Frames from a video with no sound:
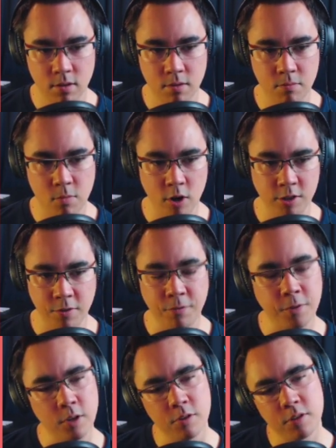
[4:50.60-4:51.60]
more
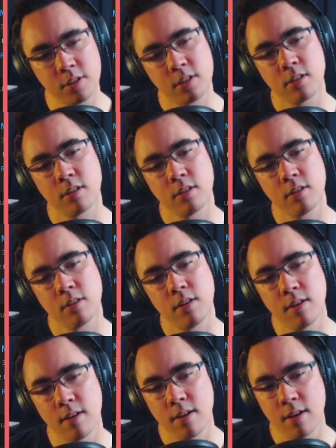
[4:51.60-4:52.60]
diffused,
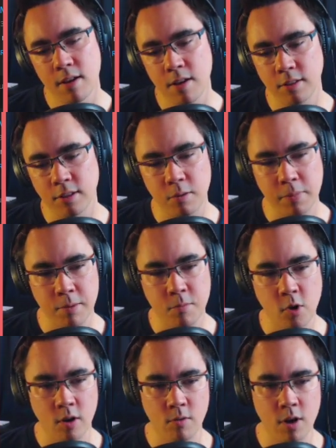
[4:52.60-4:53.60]
a little bit
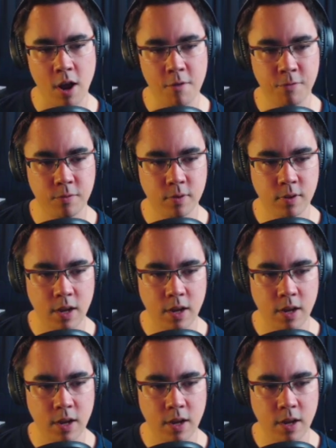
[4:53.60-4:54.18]
more rough.